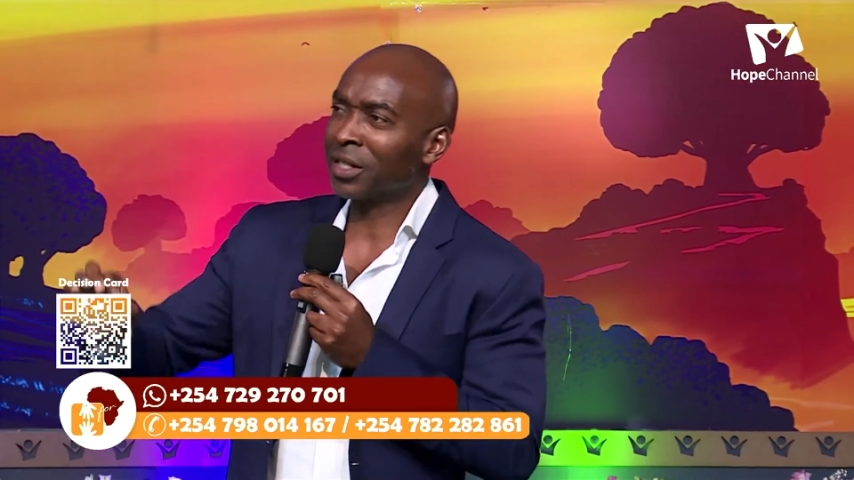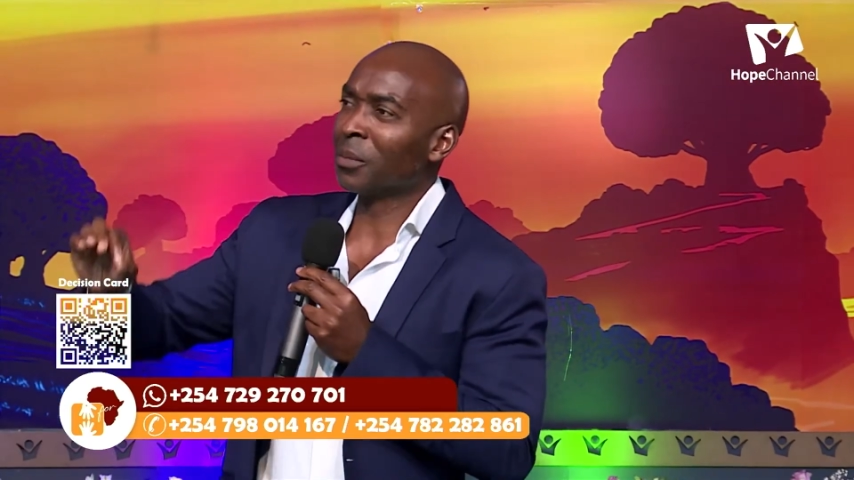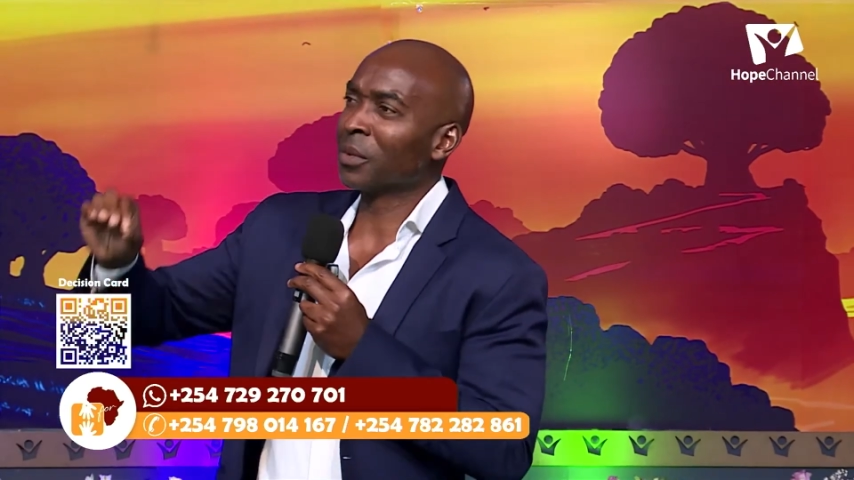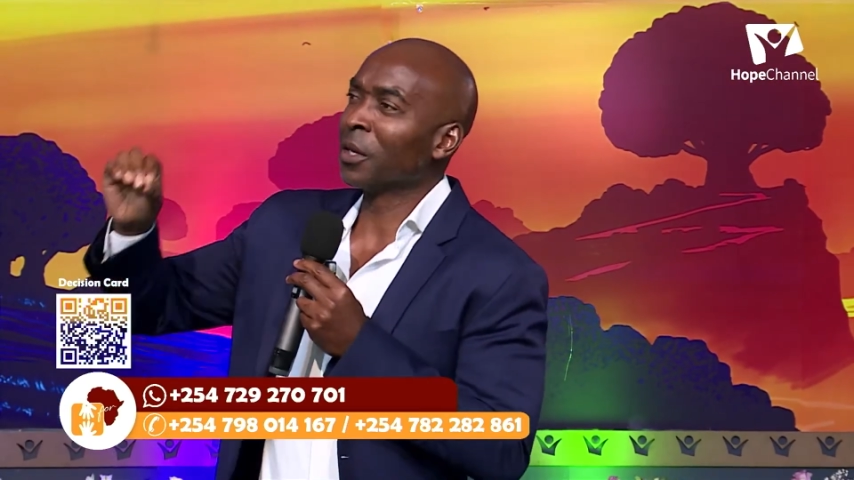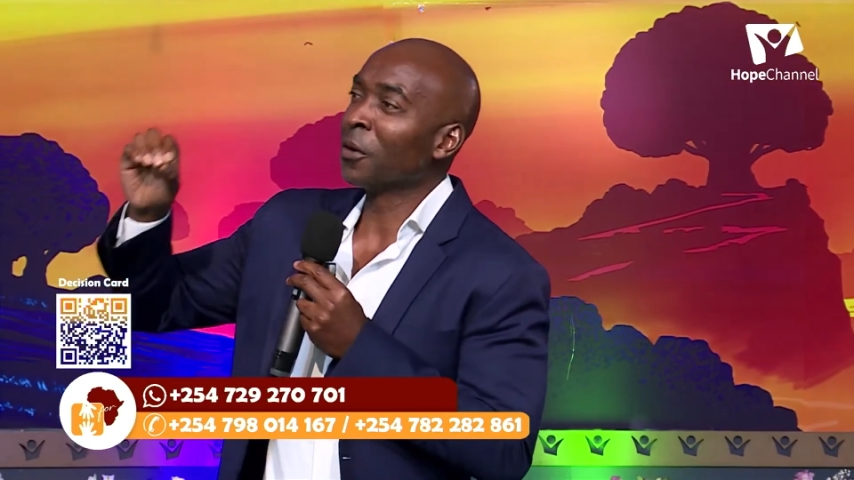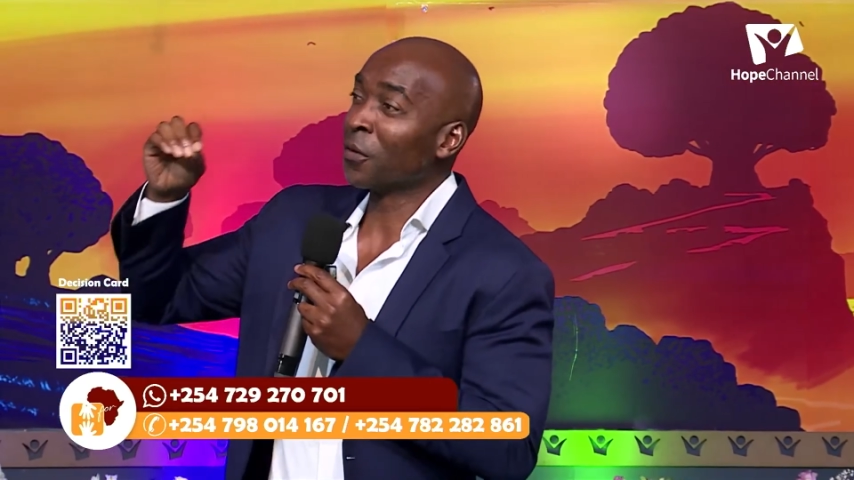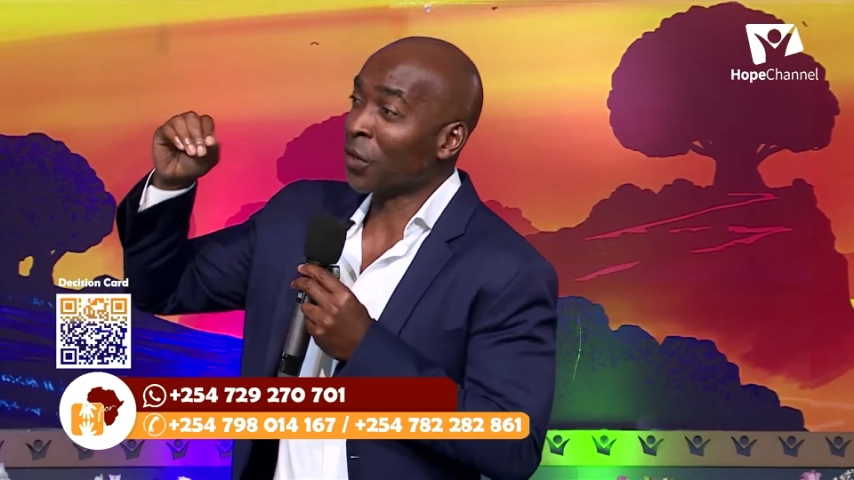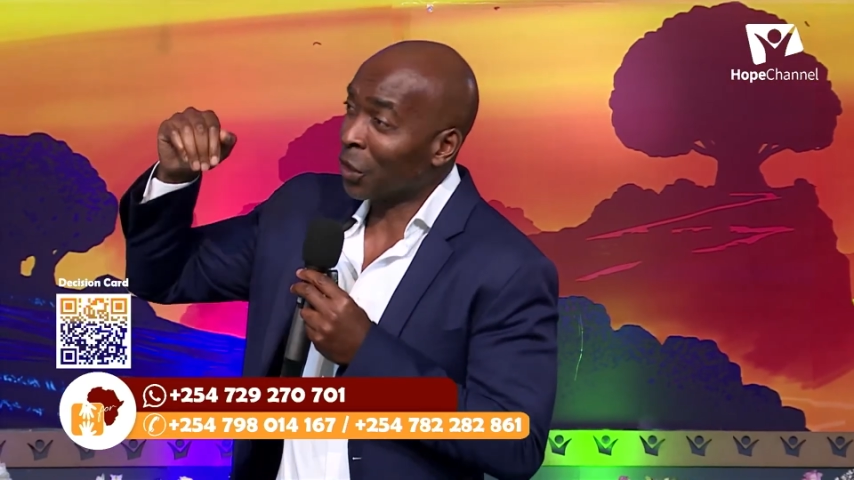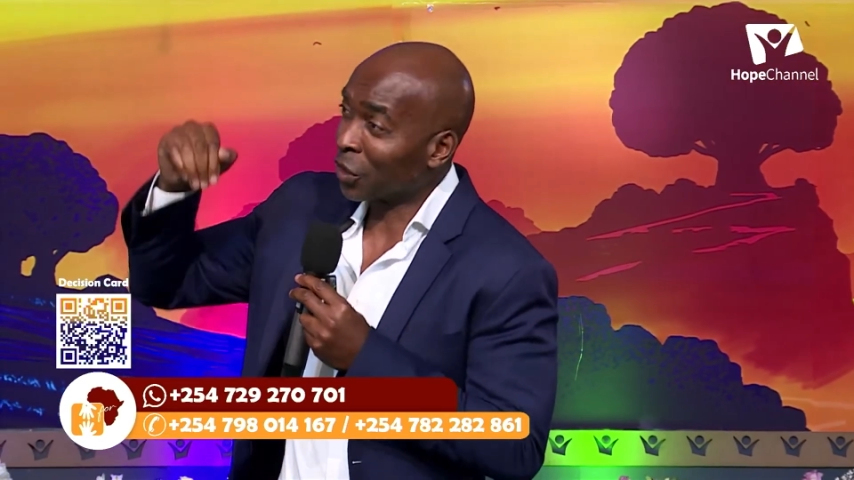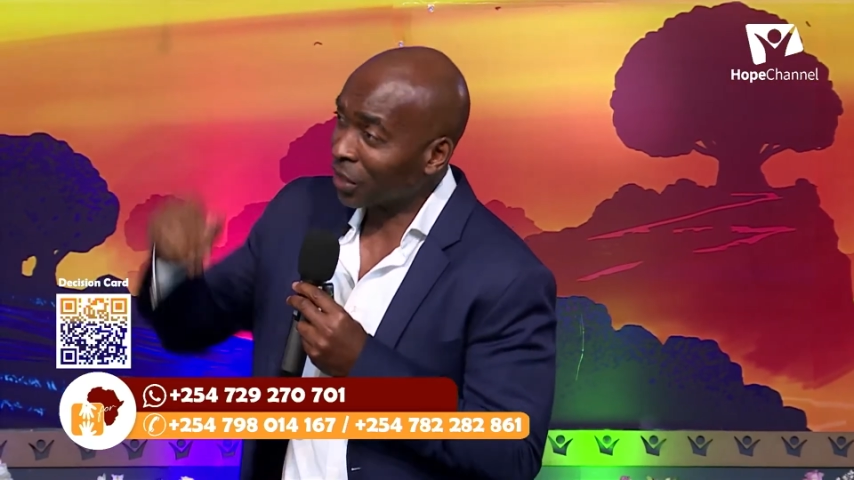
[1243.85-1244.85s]
something for
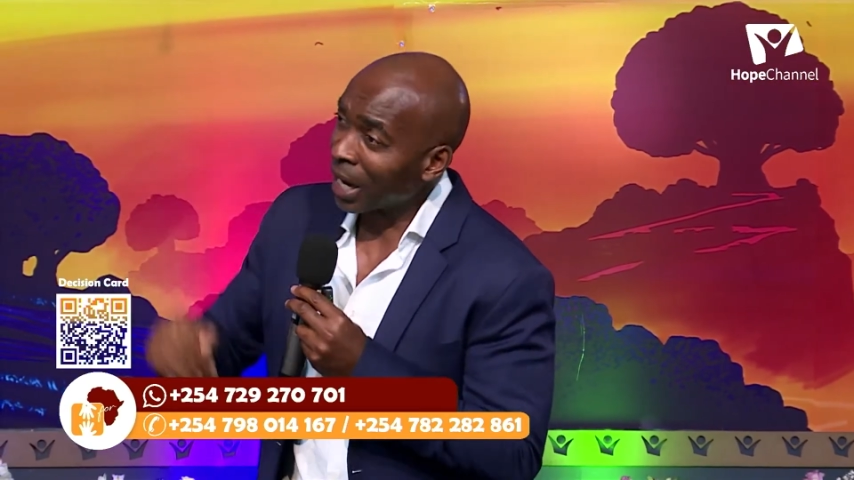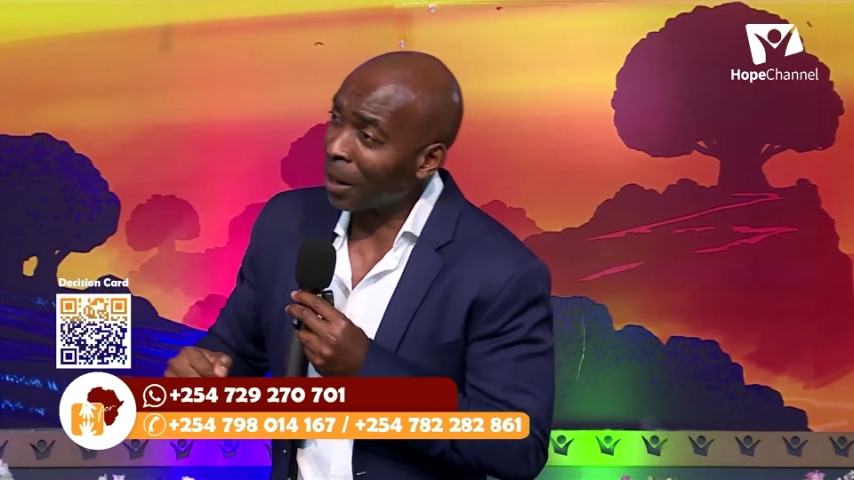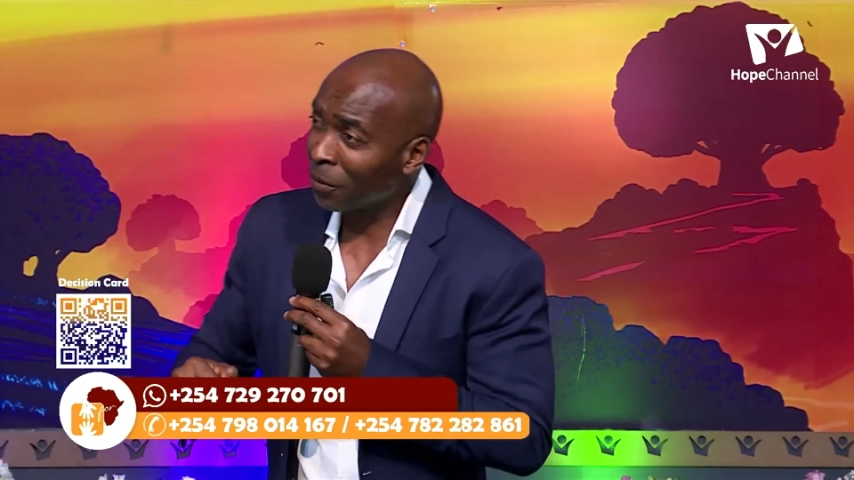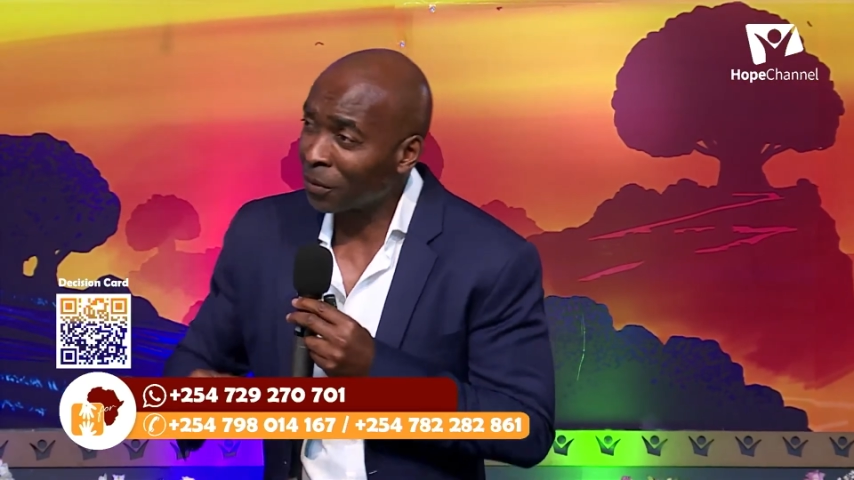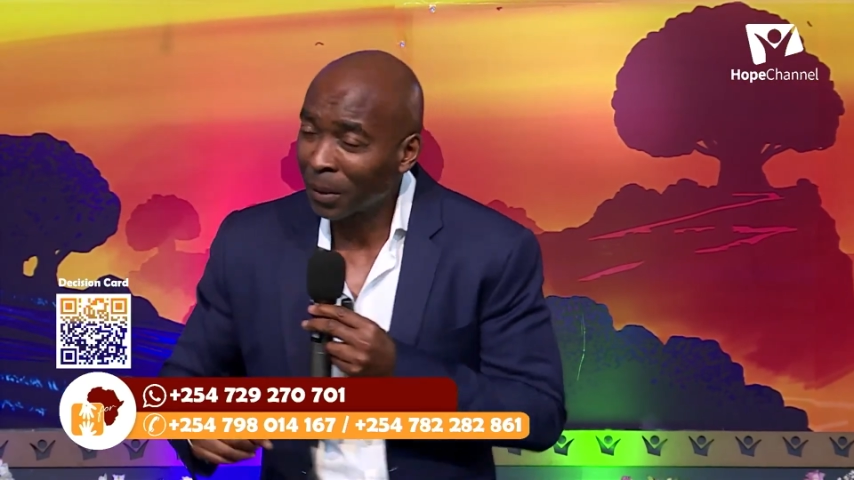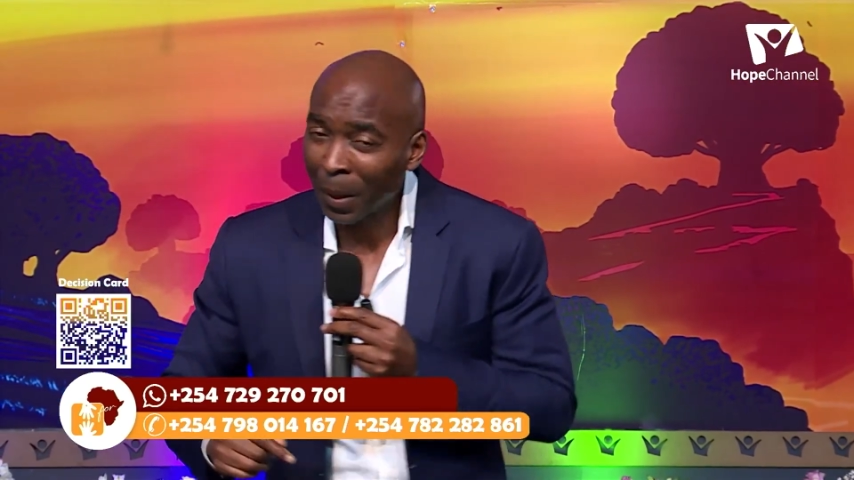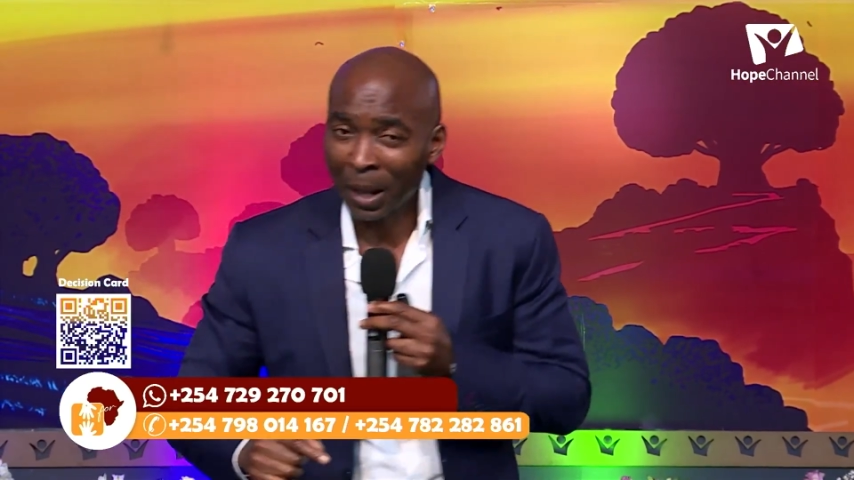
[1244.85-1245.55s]
yourself